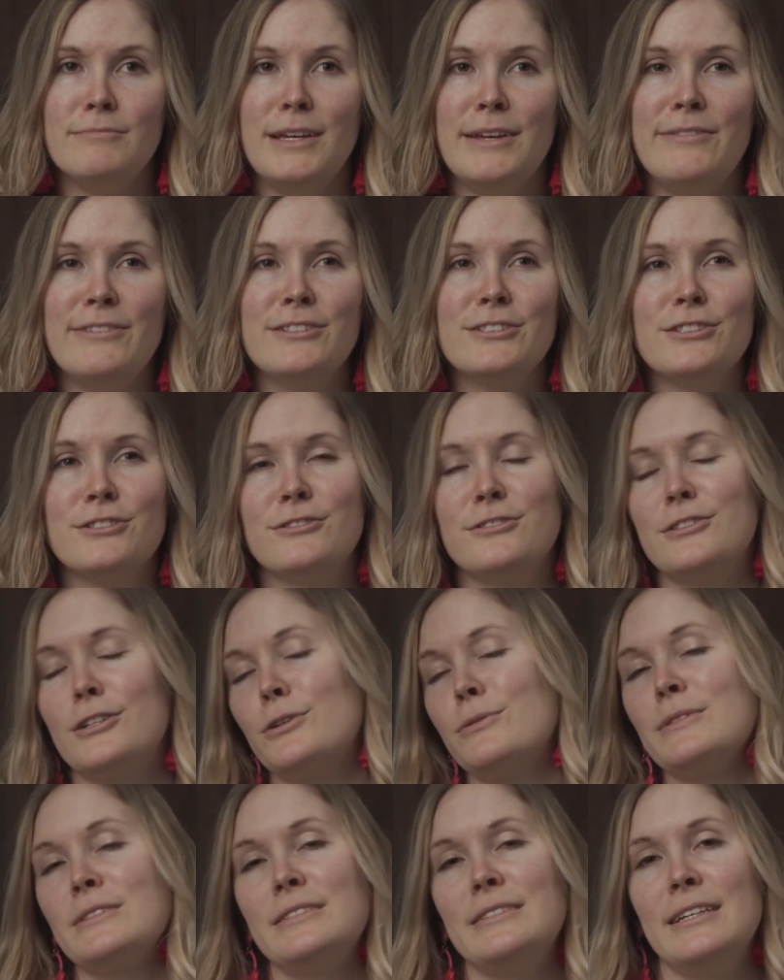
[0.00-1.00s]
even just
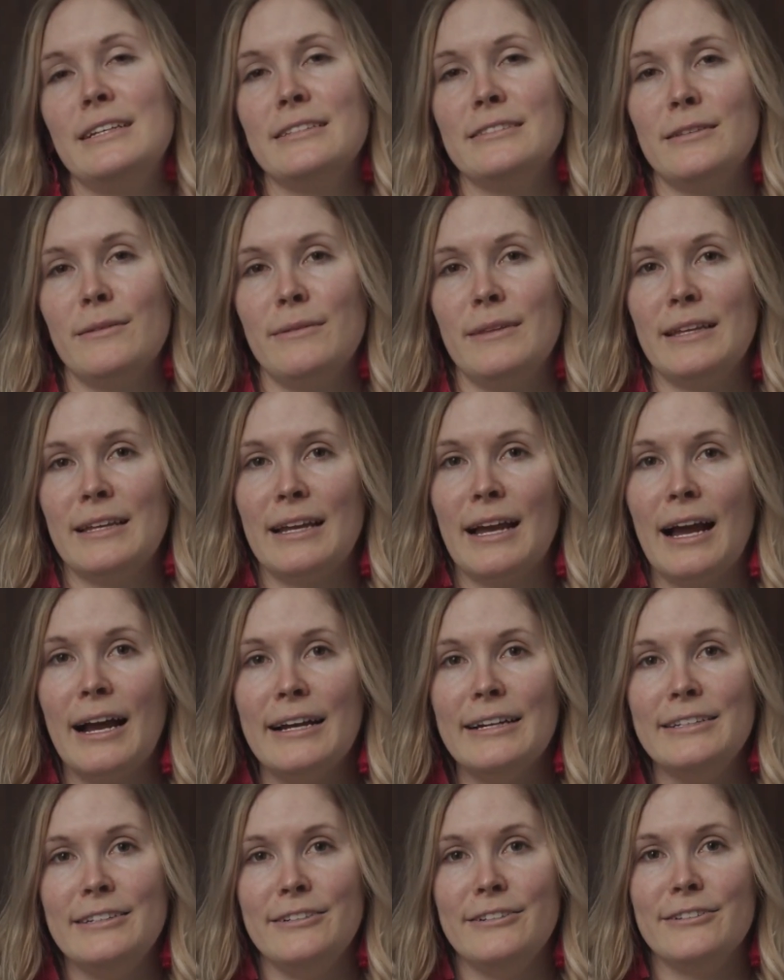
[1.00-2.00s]
start with saying something
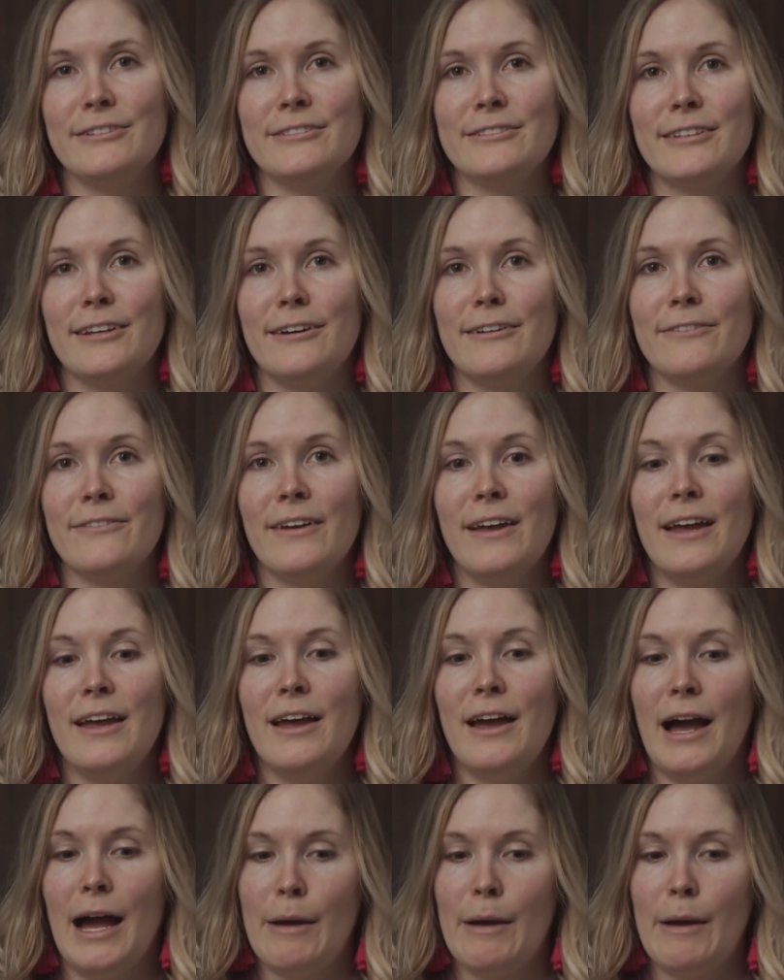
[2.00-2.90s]
kind to yourself.